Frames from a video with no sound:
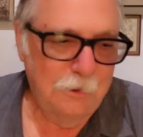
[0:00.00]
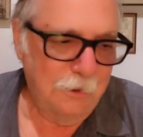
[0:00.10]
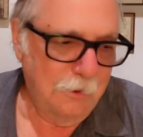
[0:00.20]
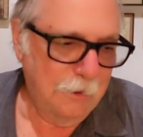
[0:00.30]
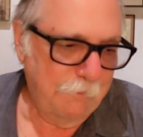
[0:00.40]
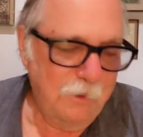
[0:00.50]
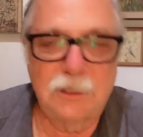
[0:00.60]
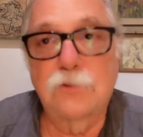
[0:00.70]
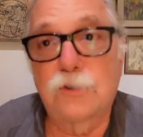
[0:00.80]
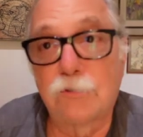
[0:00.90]

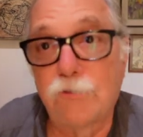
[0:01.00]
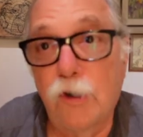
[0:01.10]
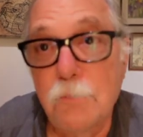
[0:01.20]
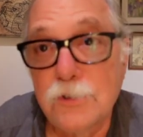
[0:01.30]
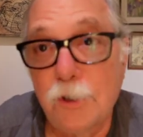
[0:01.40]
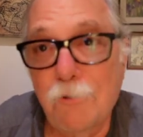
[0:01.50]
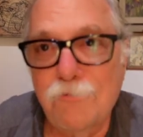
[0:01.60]
Everything's confirmed so